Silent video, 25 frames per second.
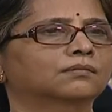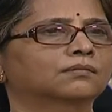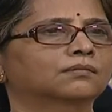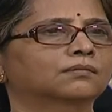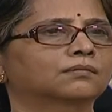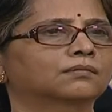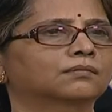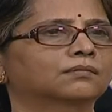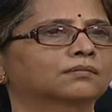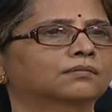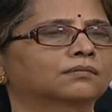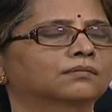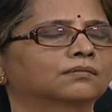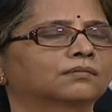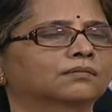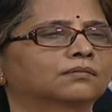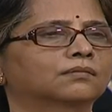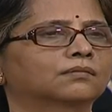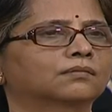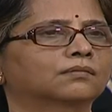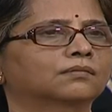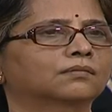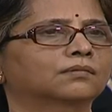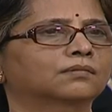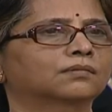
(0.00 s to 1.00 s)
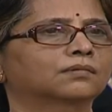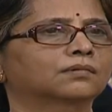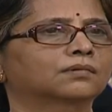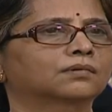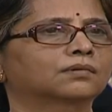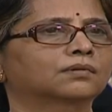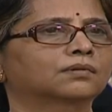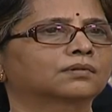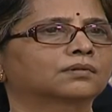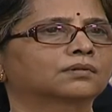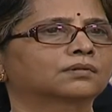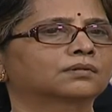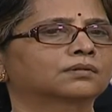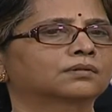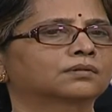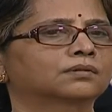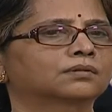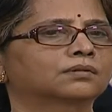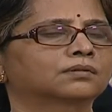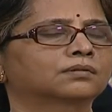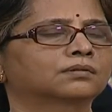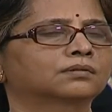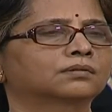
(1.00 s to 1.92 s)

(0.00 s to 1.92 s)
Nobody speaks.